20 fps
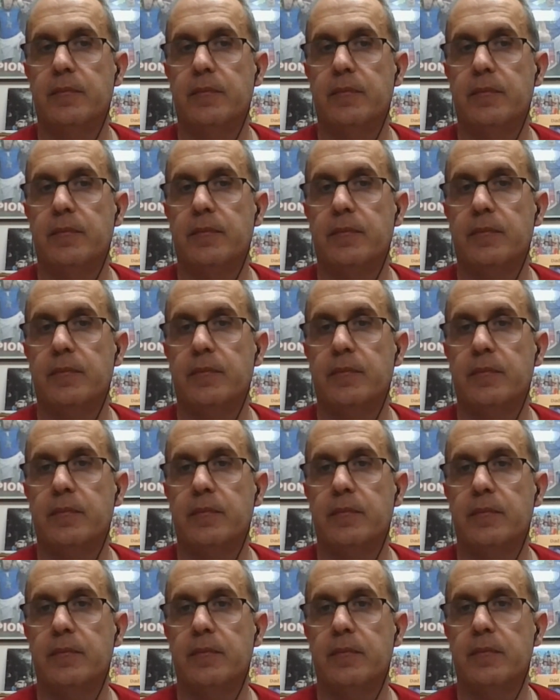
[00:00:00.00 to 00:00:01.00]

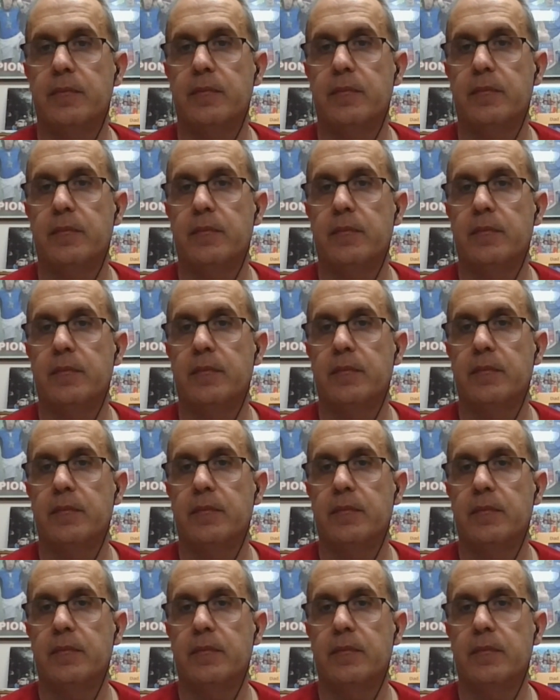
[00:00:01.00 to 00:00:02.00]

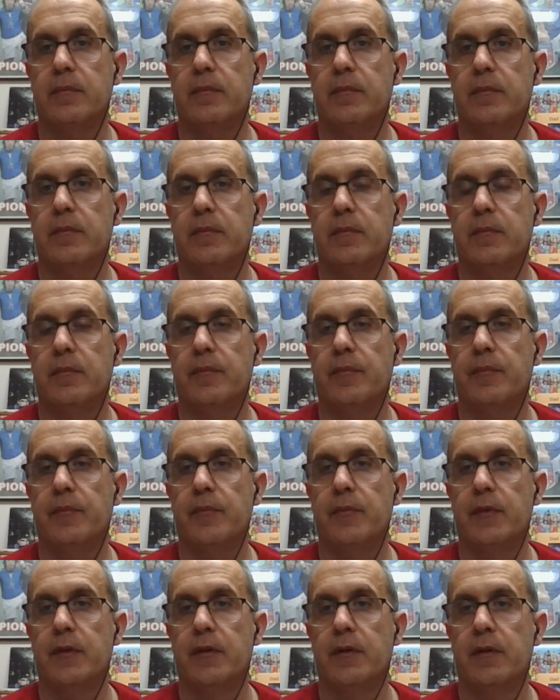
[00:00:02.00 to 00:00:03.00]

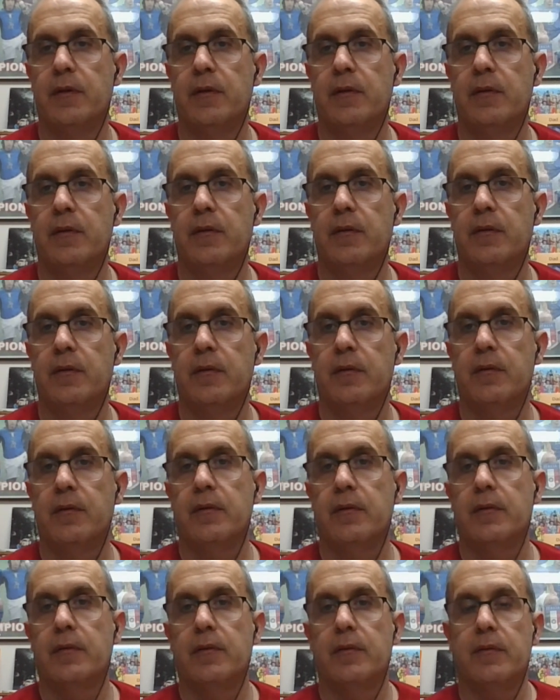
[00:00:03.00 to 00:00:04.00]

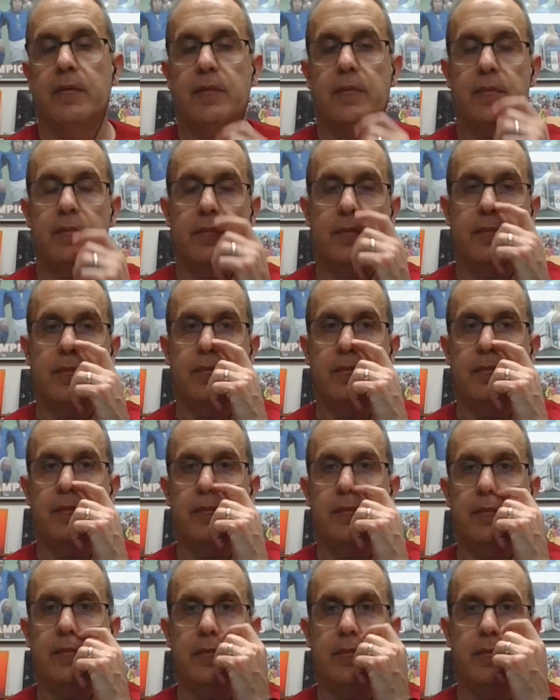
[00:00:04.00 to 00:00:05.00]

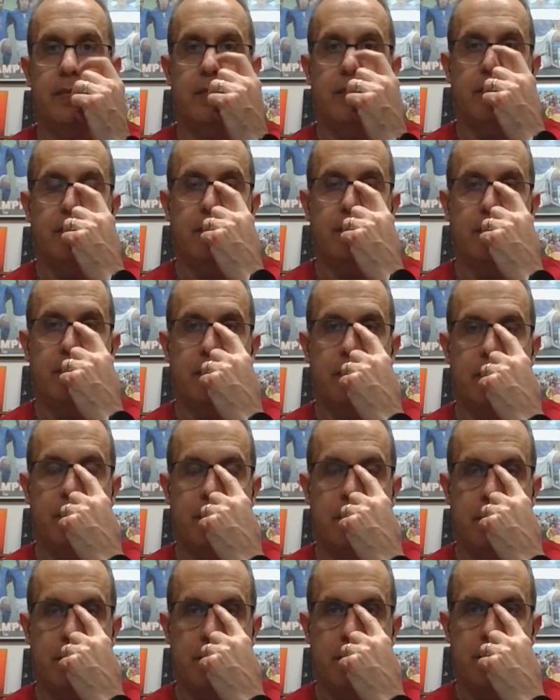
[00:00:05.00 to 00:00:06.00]

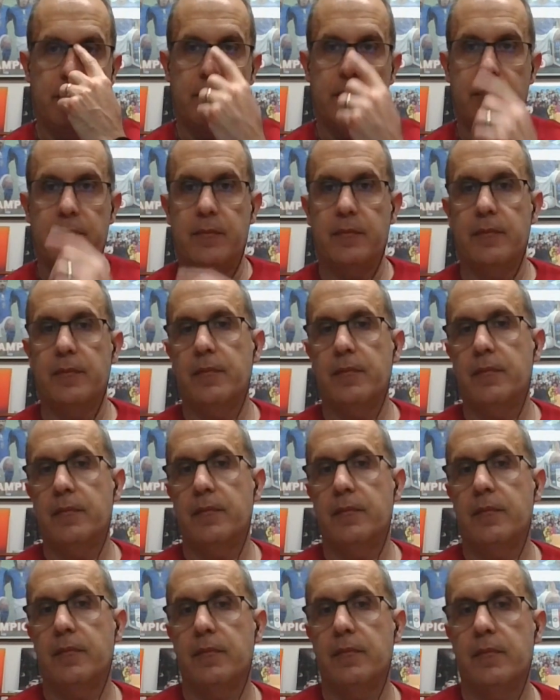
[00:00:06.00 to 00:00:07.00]

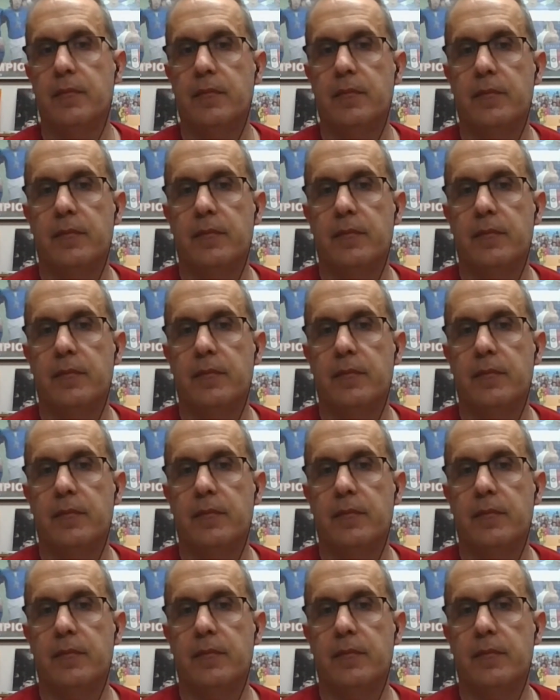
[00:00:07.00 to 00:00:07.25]
[no speech]